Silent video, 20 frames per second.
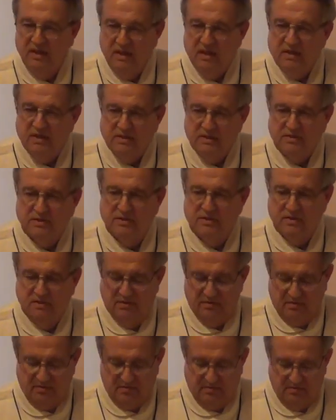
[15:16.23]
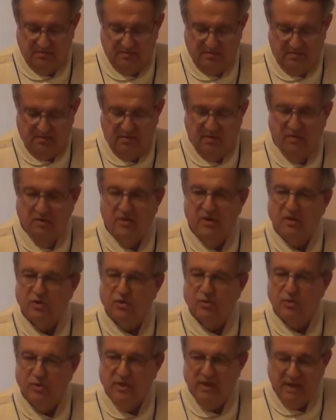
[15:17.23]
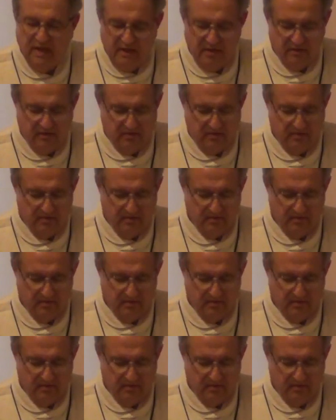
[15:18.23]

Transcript: is, the Creator,